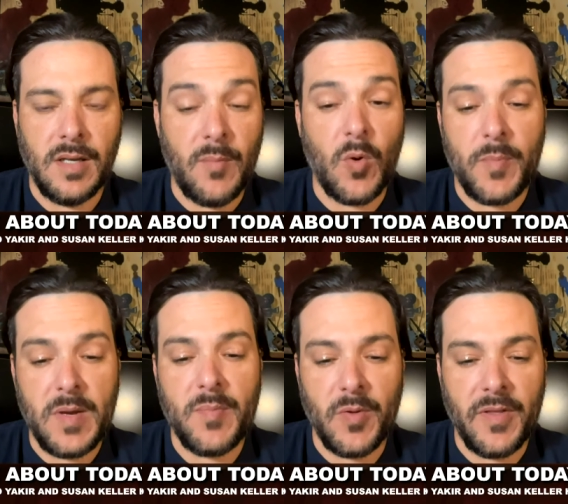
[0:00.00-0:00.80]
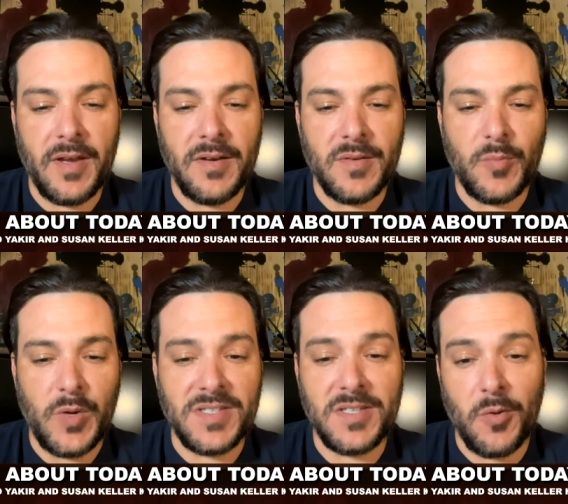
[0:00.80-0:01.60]
more people than we
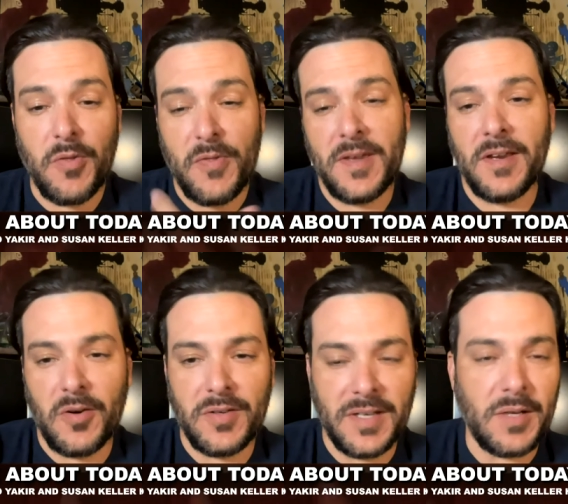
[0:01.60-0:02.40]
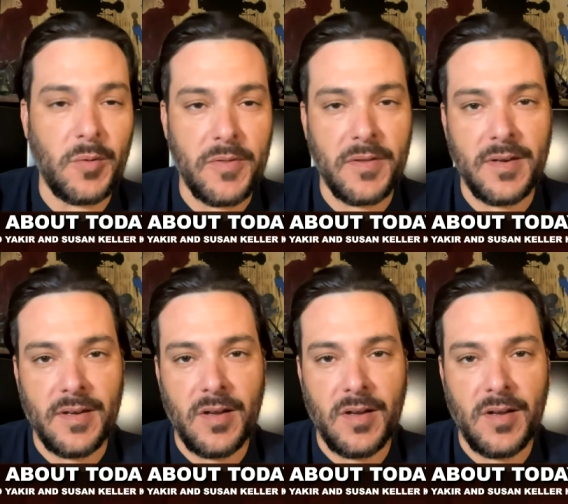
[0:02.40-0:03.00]
still think are dealing with it.